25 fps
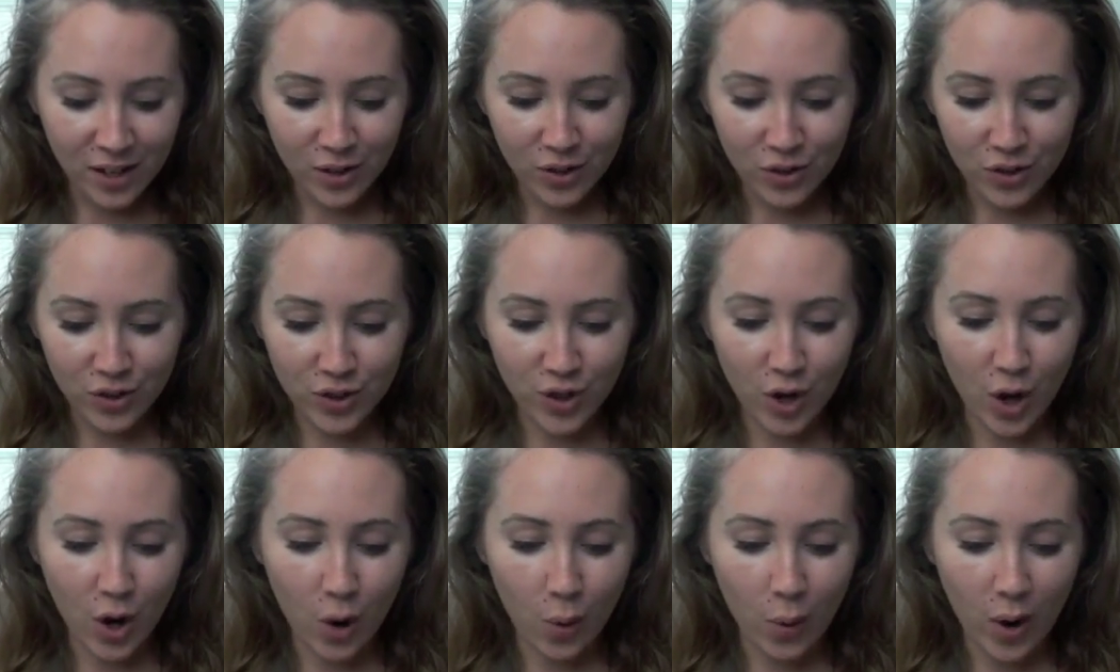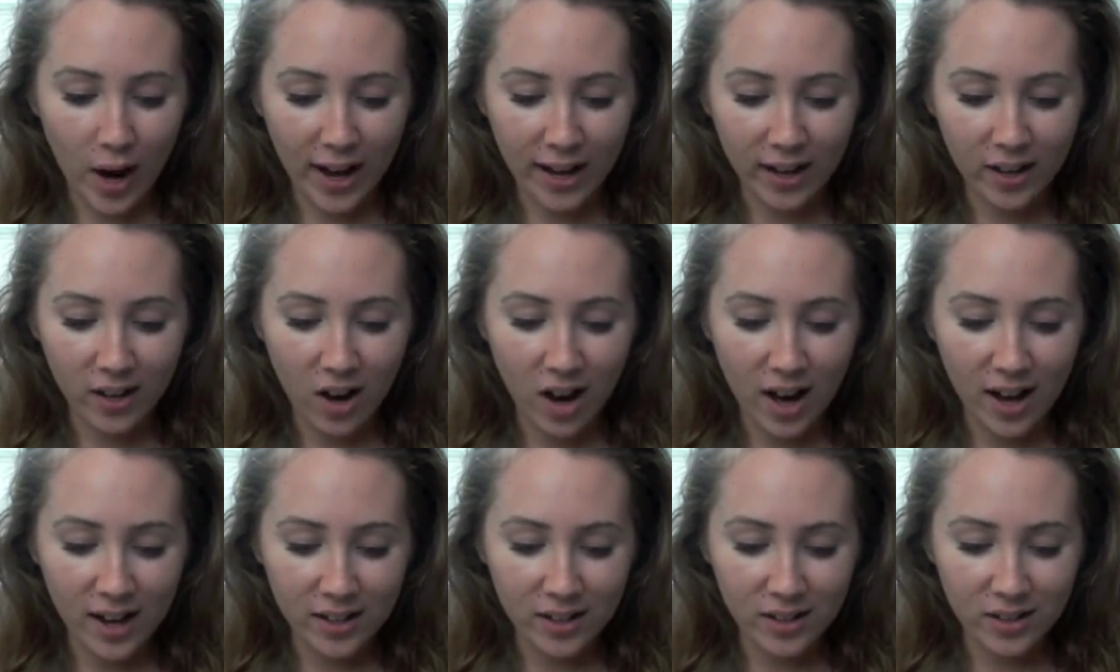So I
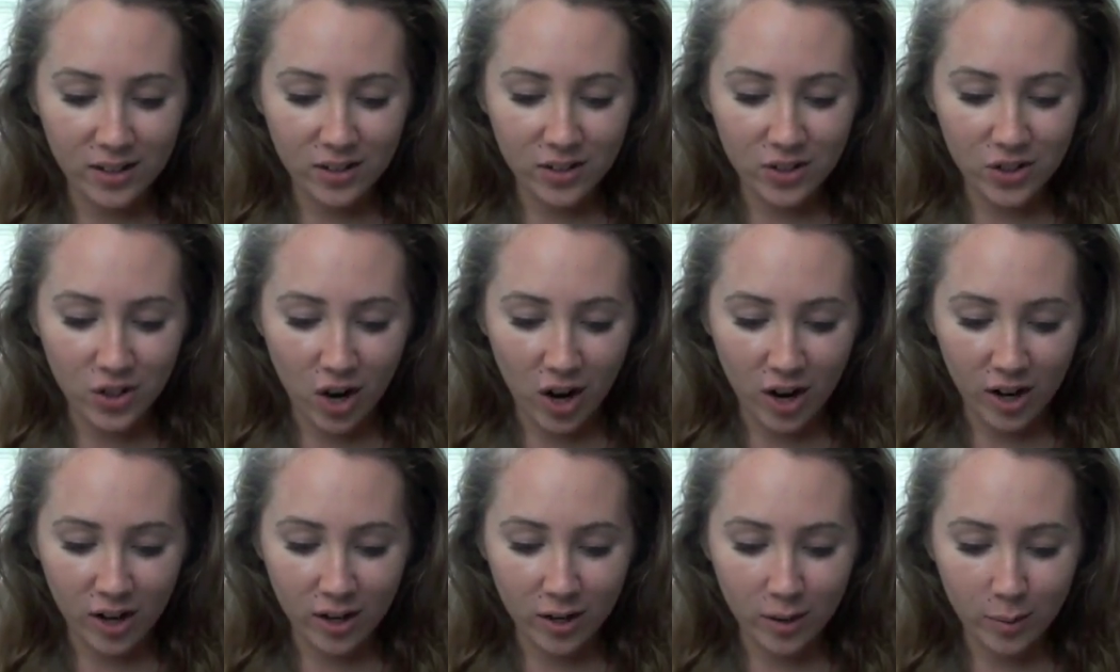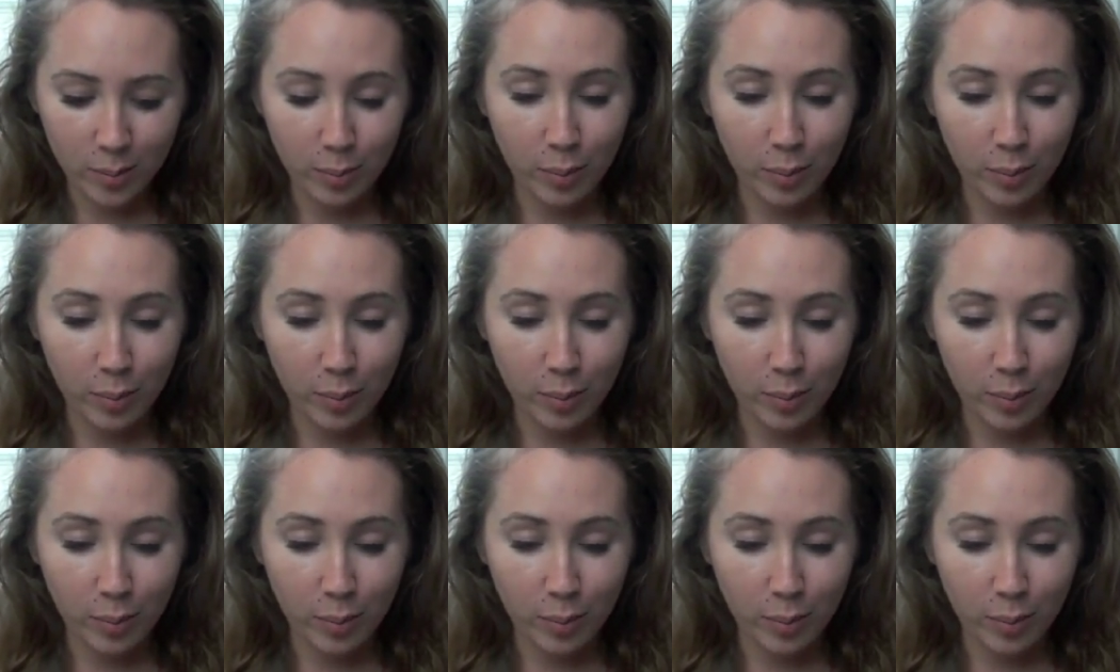got dark